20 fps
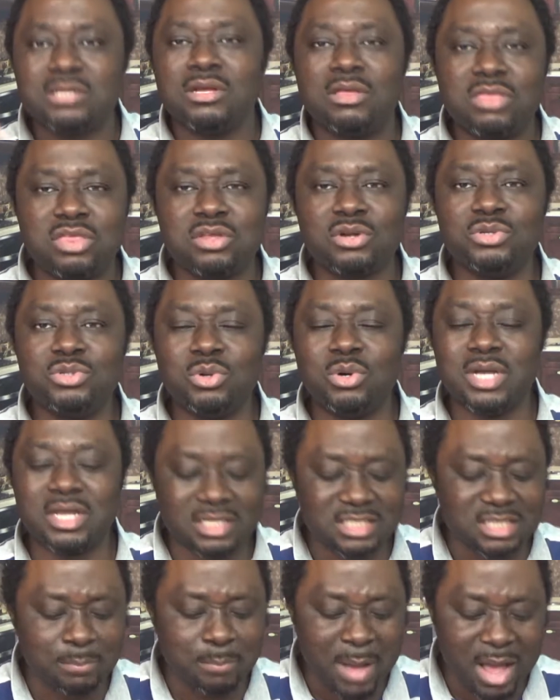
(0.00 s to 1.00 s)
through you. It
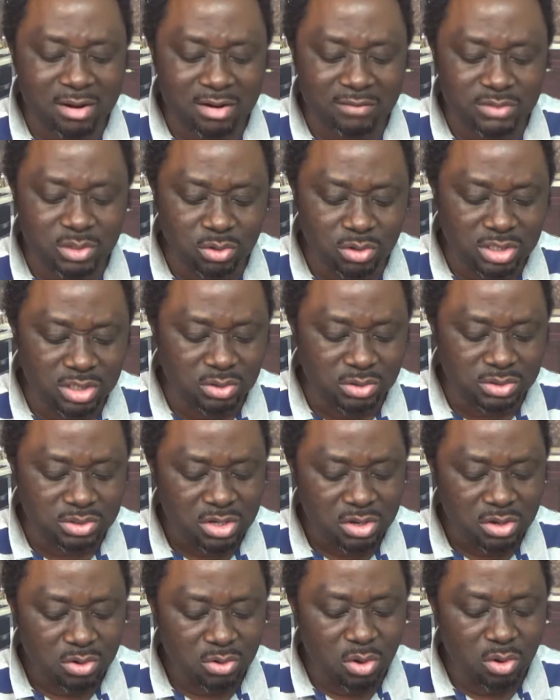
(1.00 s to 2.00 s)
is the power of the Holy Ghost.
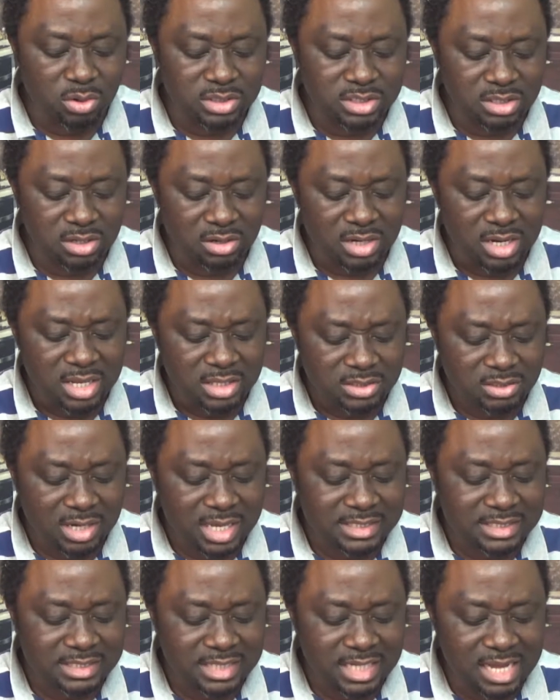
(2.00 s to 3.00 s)
Glory to God. So
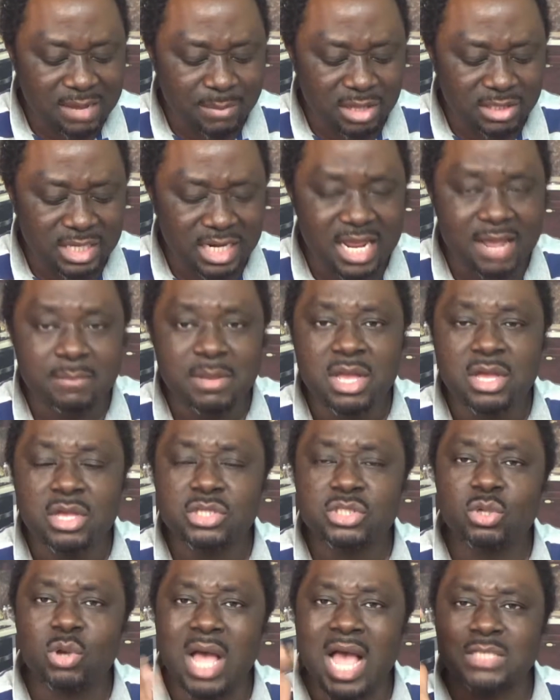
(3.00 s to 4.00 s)
let's sing about the name.
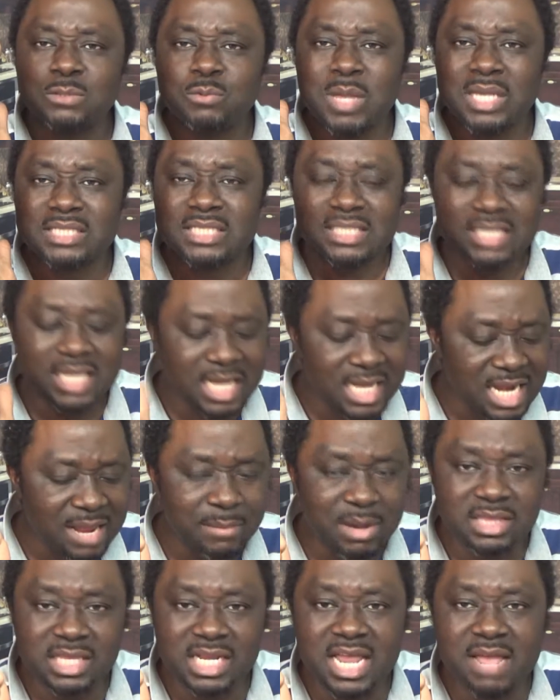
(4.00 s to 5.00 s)
So as we are singing
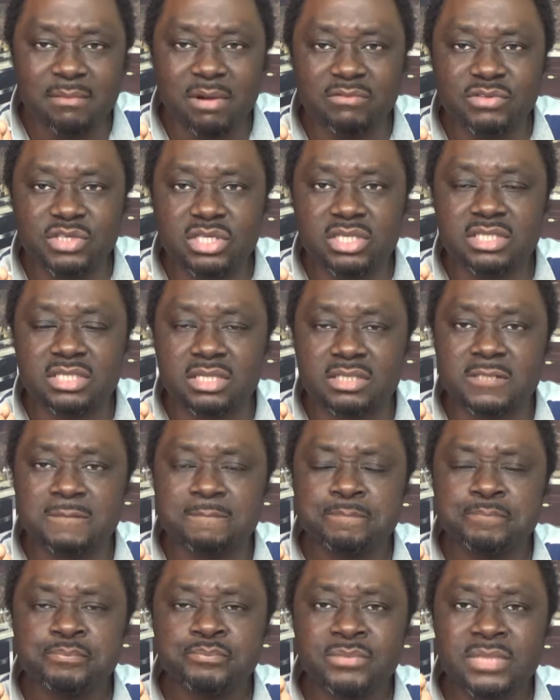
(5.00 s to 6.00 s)
about the name of
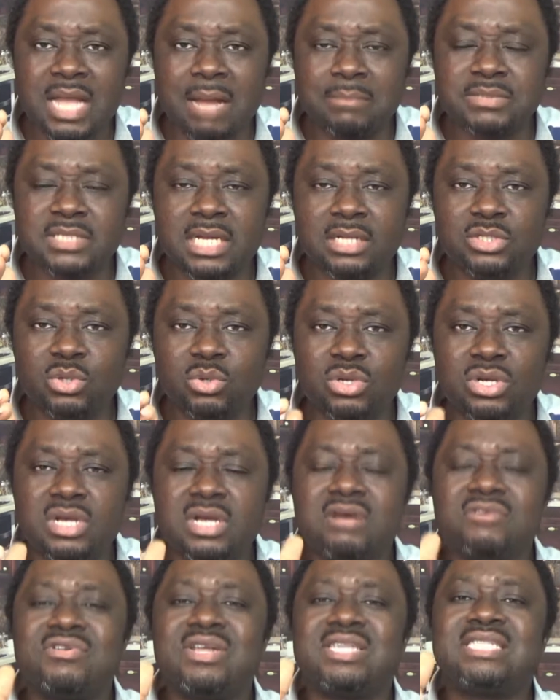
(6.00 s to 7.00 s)
Jesus, I'm telling you,
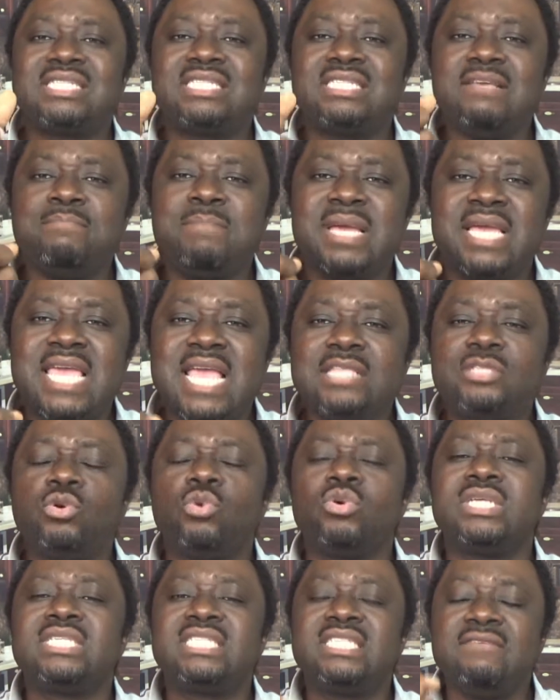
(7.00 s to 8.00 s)
begin
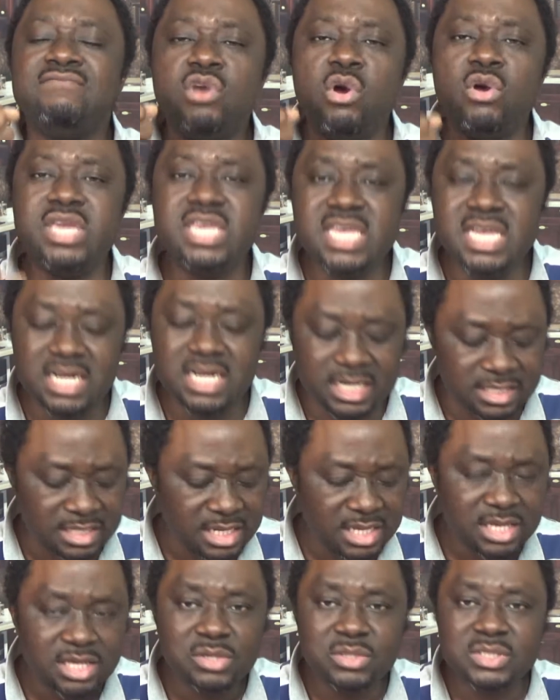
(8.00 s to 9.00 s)
to receive your healing.
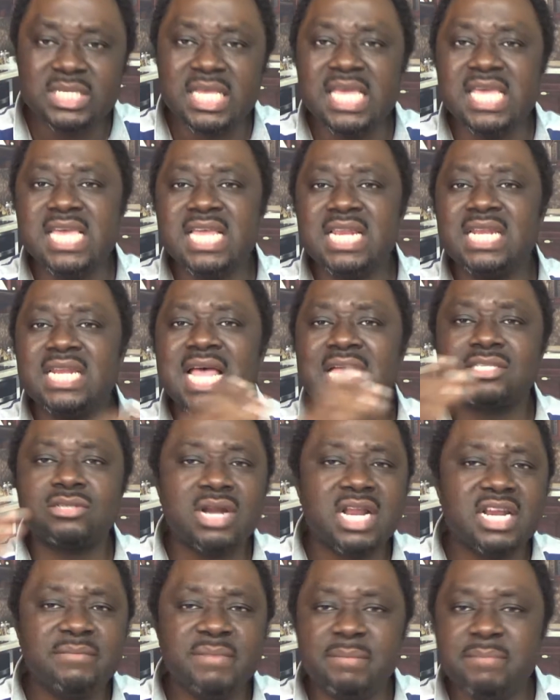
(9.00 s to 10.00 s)
You see, healing has
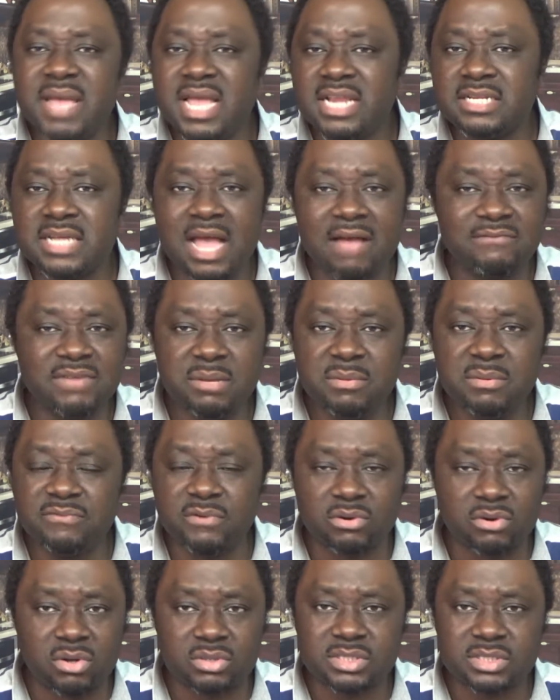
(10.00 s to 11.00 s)
already been made available
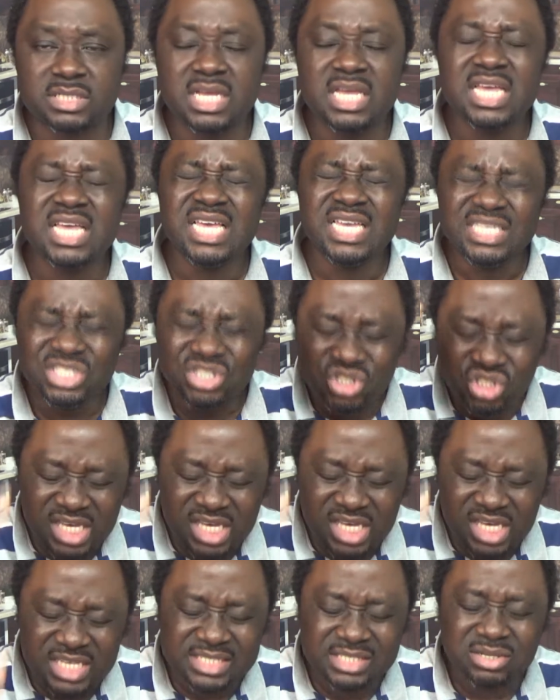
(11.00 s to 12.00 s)
for us.
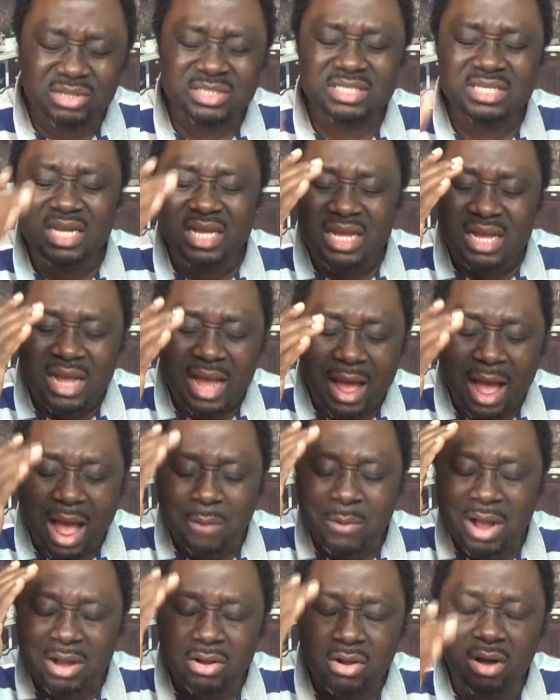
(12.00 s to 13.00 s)
Jesus,
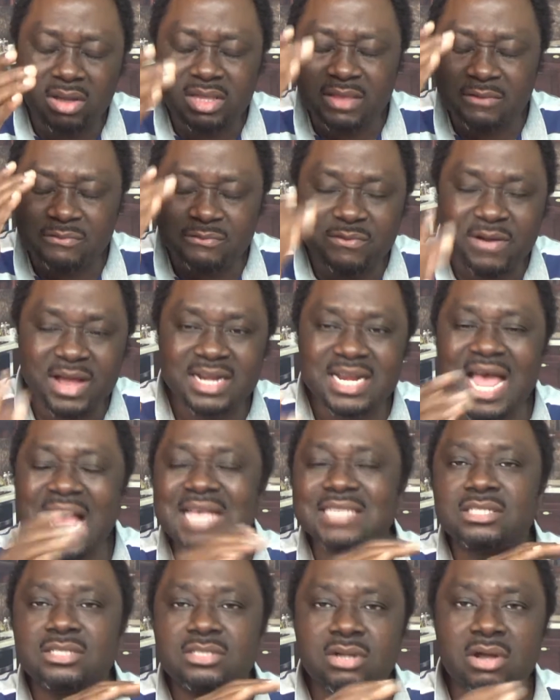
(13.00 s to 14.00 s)
our God the Father,
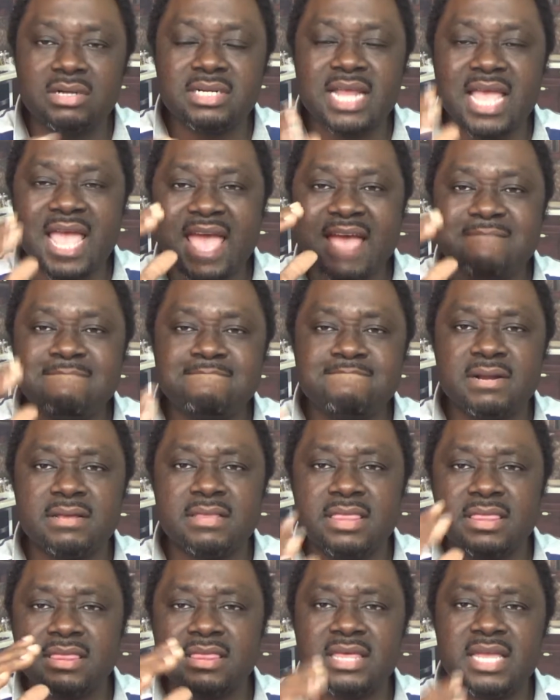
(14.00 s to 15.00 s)
has done
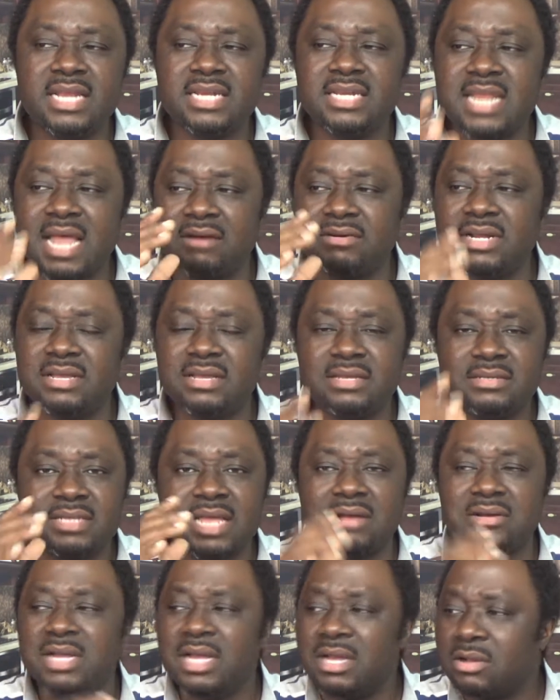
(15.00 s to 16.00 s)
everything
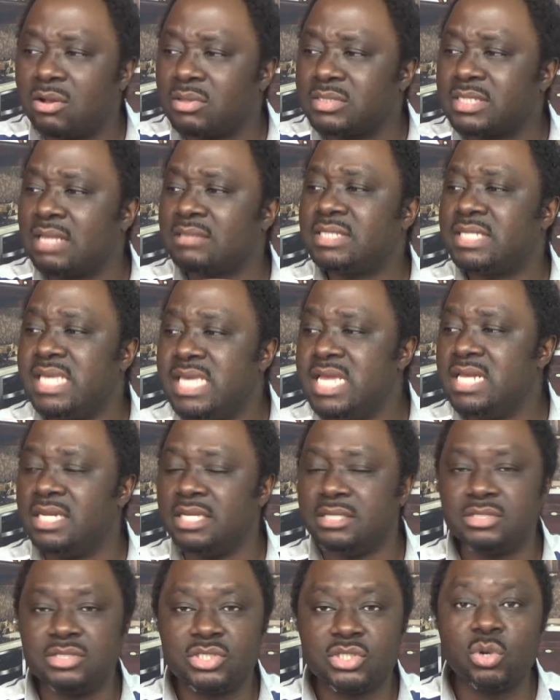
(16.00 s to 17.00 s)
that concerns
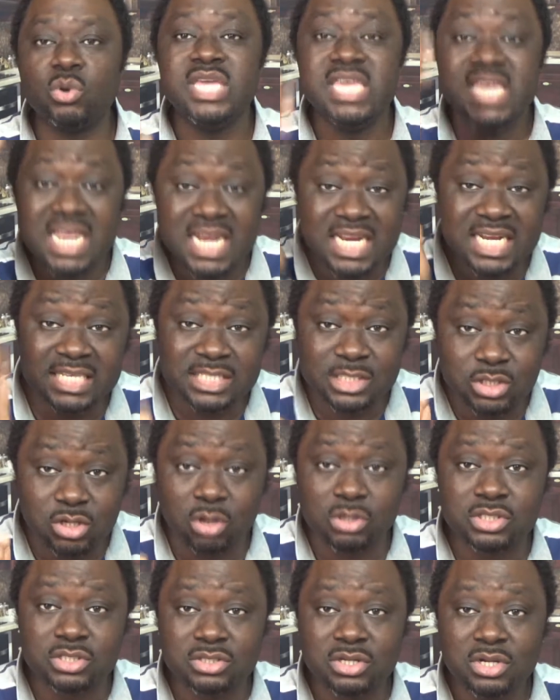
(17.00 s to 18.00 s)
healing. So healing is
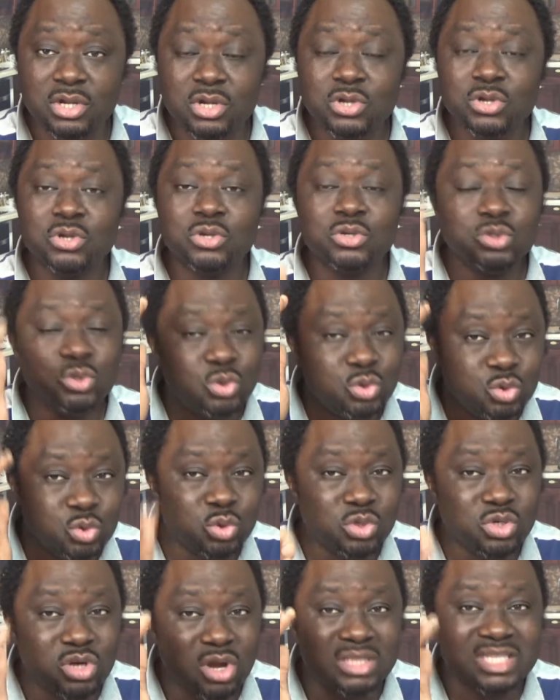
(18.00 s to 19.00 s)
yours.
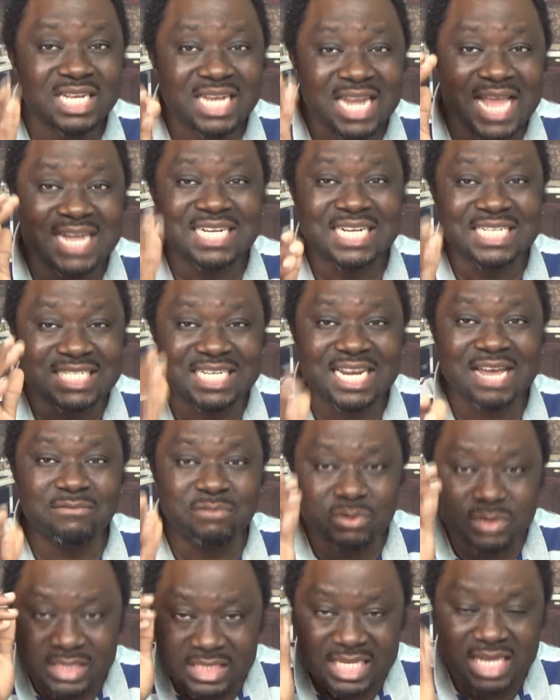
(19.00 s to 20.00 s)
Do not let the
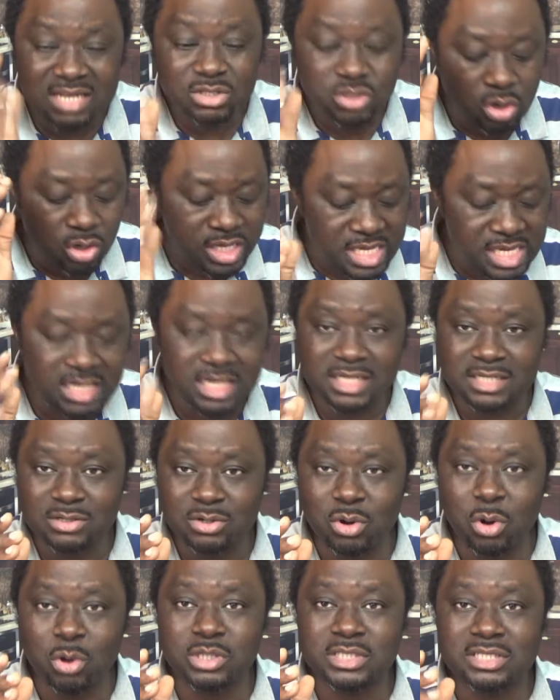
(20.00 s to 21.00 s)
devil steal your healing.
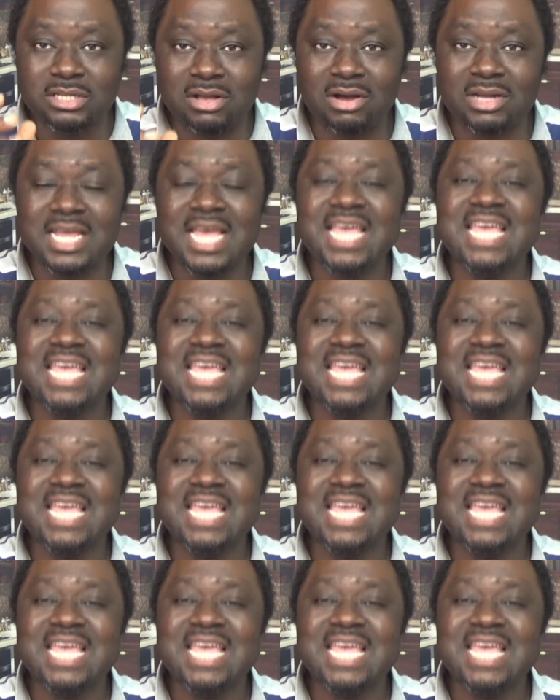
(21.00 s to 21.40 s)
Glory to God.